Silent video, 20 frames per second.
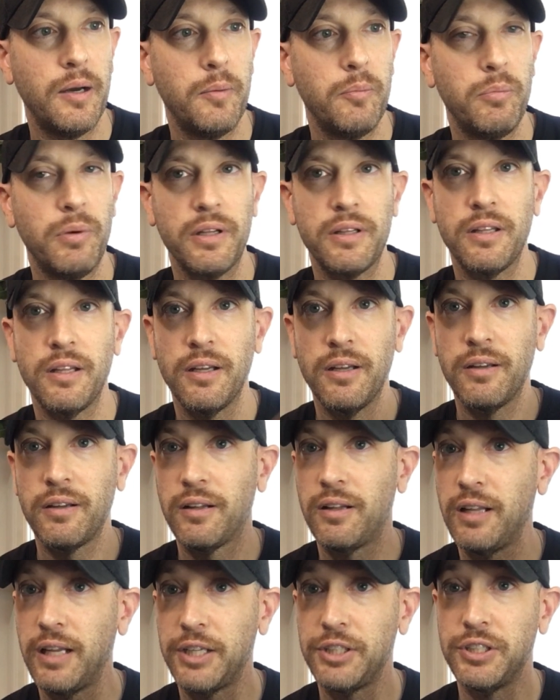But the
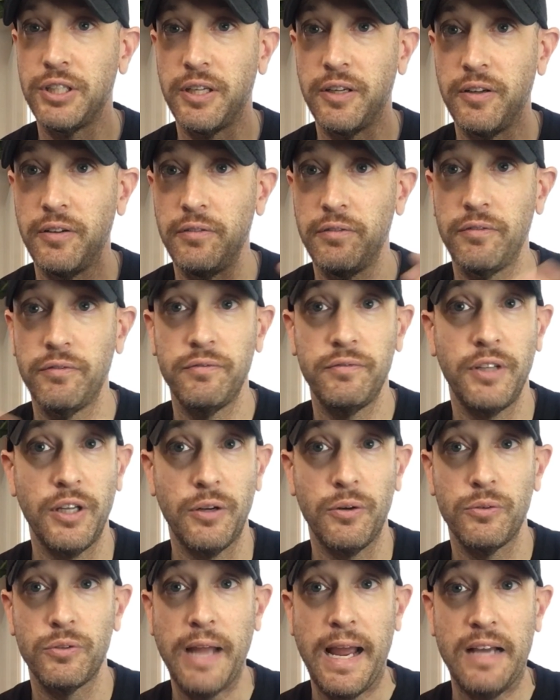collection of
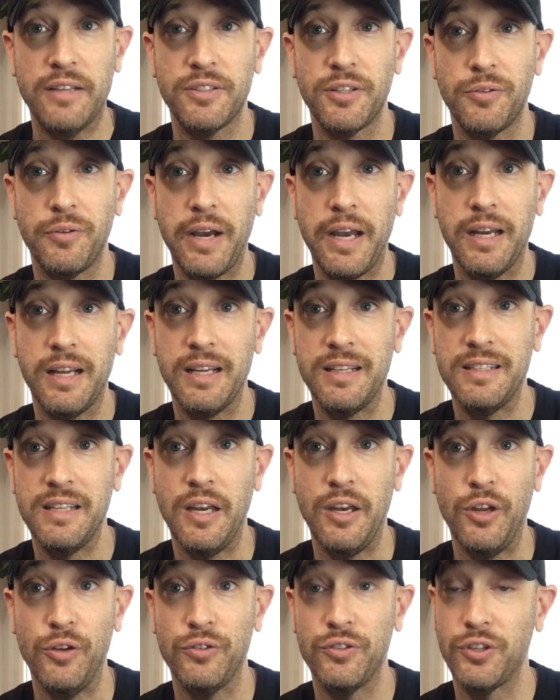Acid Rain
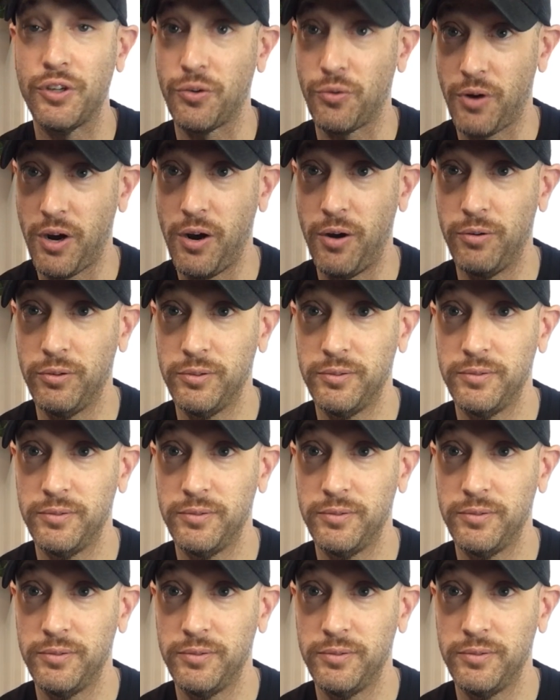continues to grow.